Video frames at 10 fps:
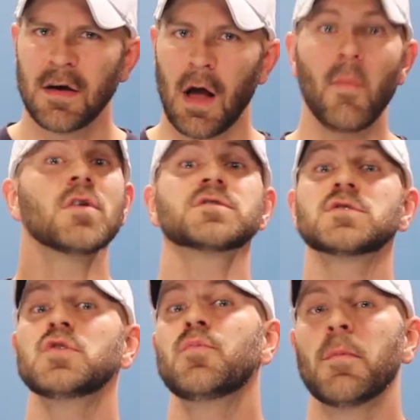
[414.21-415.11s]
I'm also
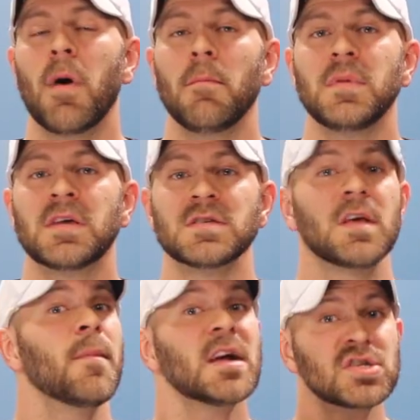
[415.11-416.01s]
super pumped
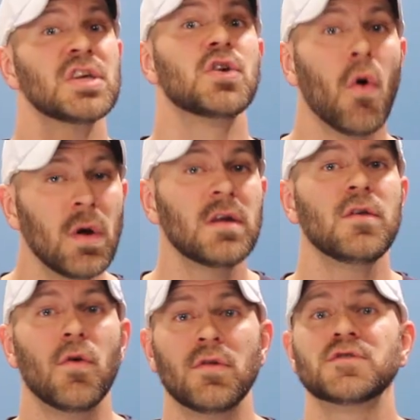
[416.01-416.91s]
because I'm actually going to
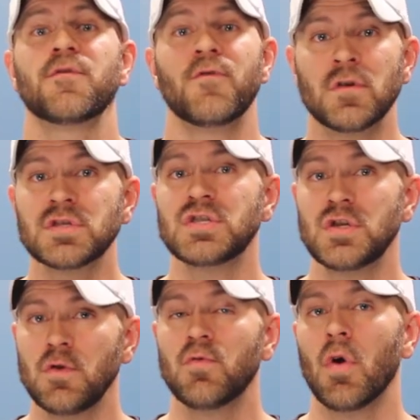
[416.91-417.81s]
the Oilers' first
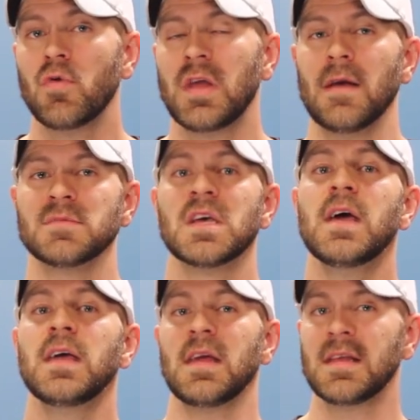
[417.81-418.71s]
two road games
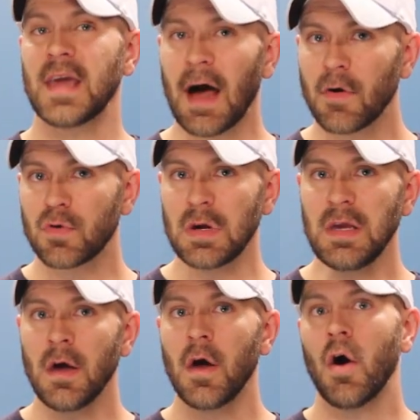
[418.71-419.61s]
in
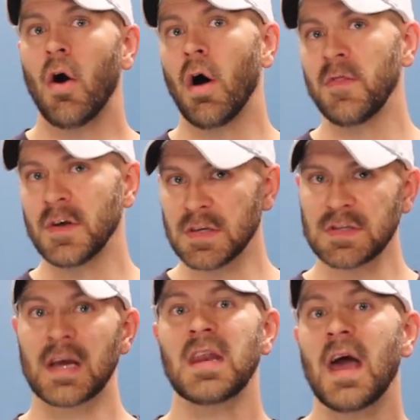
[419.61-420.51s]
Calgary on the
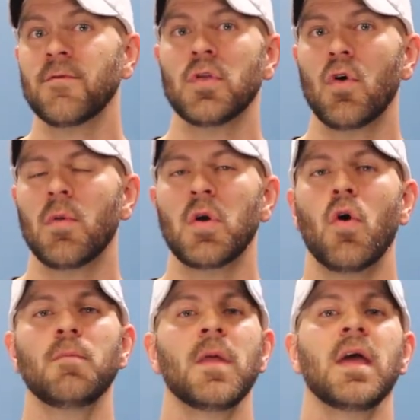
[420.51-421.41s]
second half of the home and
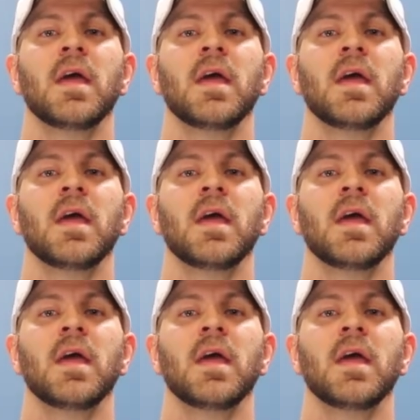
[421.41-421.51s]
home,